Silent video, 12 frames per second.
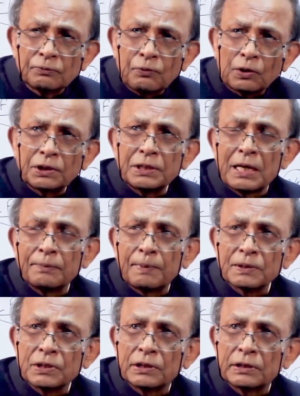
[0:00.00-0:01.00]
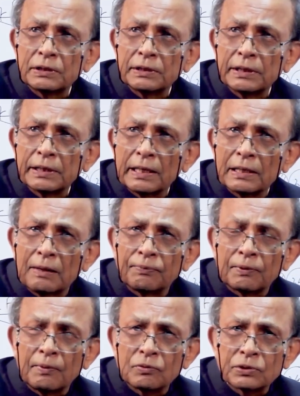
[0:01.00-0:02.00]
49% can come
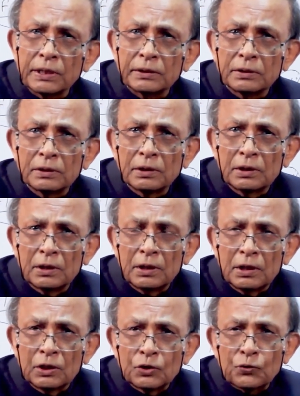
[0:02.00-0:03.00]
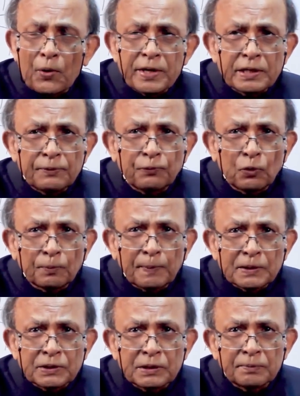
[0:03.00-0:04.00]
from outside.
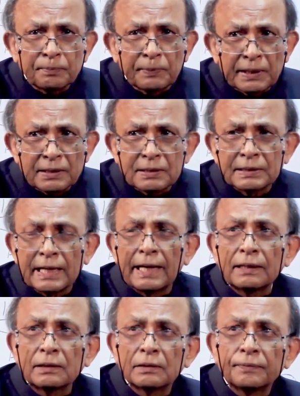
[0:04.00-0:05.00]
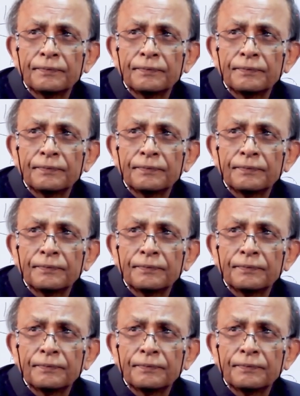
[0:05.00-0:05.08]
24% means that